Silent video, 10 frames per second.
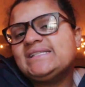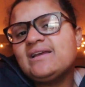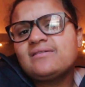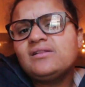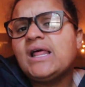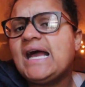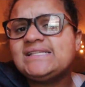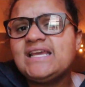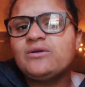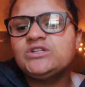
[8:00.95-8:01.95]
guess like the
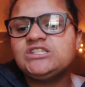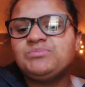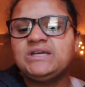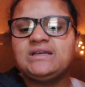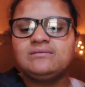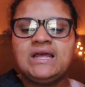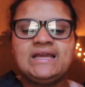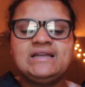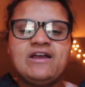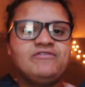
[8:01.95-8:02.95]
last thing would just be
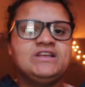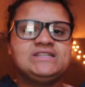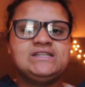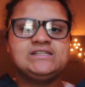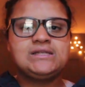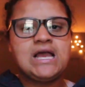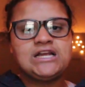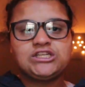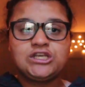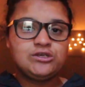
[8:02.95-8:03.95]
like
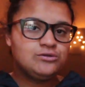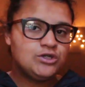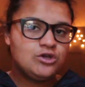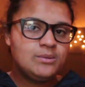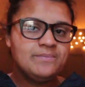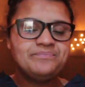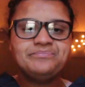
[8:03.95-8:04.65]
Netflix/YouTube.